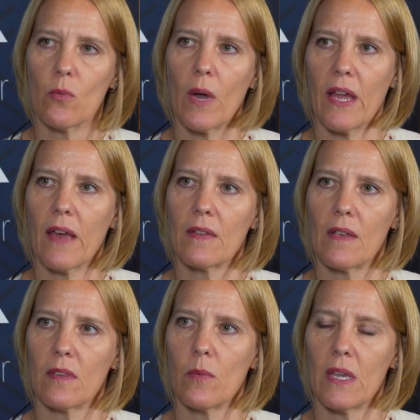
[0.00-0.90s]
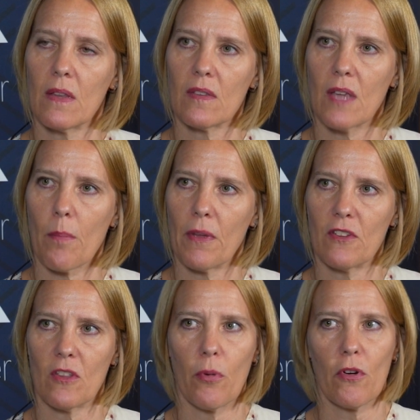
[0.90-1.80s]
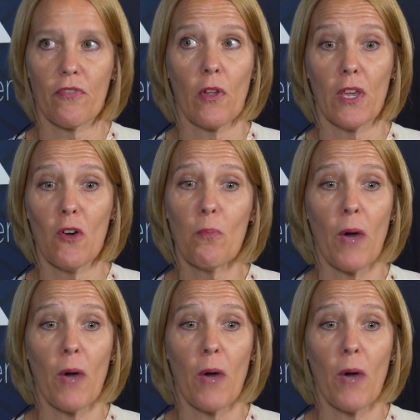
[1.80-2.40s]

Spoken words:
one assets that we can snap into the portfolio.